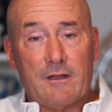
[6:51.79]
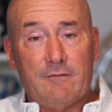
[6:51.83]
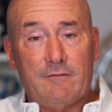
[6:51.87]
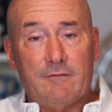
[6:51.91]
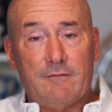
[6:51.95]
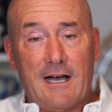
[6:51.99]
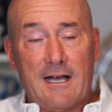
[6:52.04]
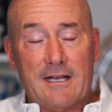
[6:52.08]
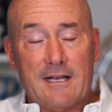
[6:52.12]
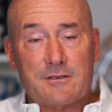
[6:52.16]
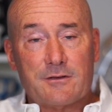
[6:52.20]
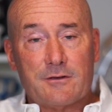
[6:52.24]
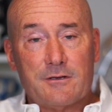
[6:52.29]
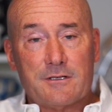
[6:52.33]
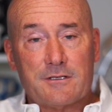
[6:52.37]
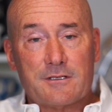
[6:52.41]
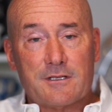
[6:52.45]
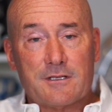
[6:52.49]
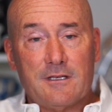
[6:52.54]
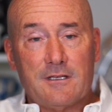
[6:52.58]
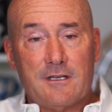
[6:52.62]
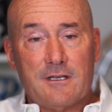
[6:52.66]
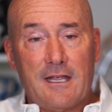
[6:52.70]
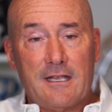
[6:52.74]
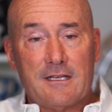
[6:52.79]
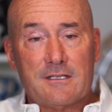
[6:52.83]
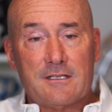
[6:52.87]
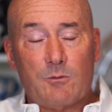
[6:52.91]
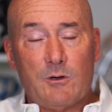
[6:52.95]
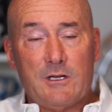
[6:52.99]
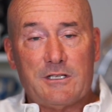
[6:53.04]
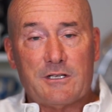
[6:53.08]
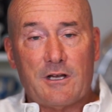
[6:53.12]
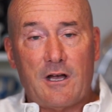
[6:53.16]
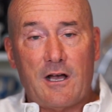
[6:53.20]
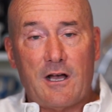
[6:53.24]
with advisors. And
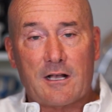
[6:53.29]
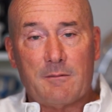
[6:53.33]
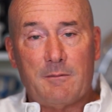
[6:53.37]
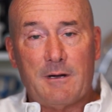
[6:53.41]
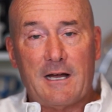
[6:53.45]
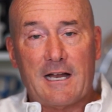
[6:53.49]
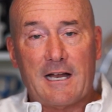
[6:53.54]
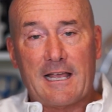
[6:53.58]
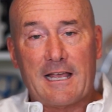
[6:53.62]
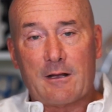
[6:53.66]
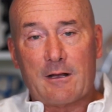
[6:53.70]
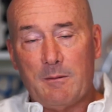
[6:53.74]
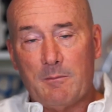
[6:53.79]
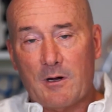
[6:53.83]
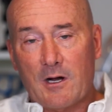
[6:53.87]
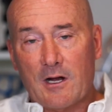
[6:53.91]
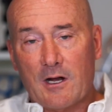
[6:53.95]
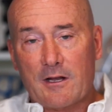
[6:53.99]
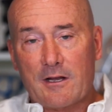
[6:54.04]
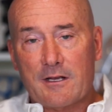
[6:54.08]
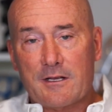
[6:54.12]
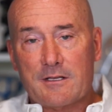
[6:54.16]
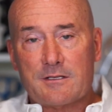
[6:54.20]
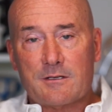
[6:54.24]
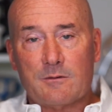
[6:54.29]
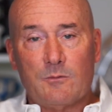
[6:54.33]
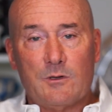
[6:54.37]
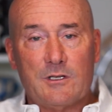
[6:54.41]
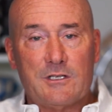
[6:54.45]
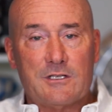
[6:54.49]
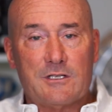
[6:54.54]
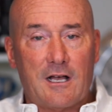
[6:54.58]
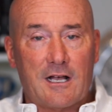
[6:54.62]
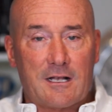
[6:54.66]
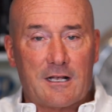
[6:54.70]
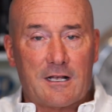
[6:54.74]
as we talk about equity
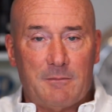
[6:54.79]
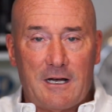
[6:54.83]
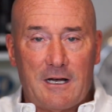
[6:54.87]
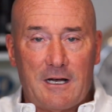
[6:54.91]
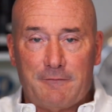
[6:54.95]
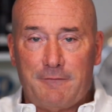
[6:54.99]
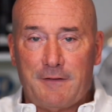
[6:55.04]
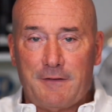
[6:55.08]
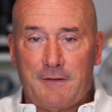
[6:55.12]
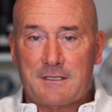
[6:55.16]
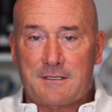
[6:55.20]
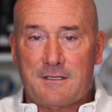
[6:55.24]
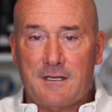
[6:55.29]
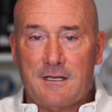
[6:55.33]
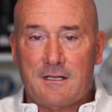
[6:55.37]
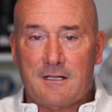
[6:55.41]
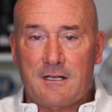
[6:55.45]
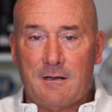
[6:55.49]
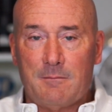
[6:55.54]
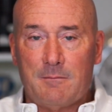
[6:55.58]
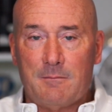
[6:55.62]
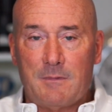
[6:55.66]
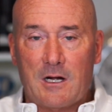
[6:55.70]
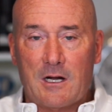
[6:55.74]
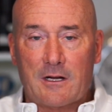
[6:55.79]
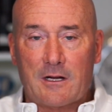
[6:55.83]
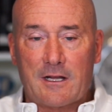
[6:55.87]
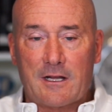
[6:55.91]
markets and we talk about fixed income